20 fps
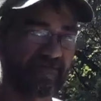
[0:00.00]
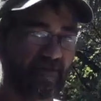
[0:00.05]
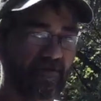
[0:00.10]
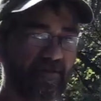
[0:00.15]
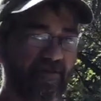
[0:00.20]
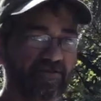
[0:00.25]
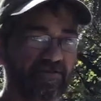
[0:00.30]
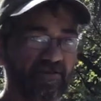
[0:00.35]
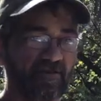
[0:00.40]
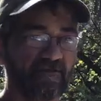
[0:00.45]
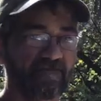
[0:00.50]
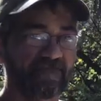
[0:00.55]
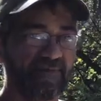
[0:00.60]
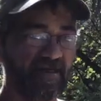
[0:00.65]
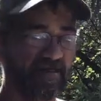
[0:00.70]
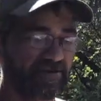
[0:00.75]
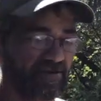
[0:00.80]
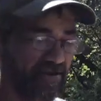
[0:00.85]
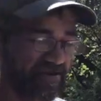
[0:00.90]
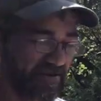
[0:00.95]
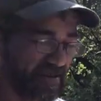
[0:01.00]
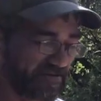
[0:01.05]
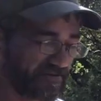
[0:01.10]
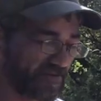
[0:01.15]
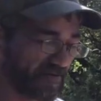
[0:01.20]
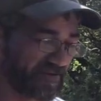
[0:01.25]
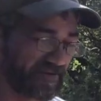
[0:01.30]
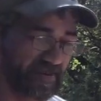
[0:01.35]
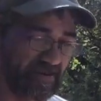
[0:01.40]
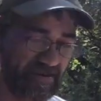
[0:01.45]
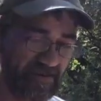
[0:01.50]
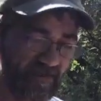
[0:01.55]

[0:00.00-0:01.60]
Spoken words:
furniture, benches, that sort of thing.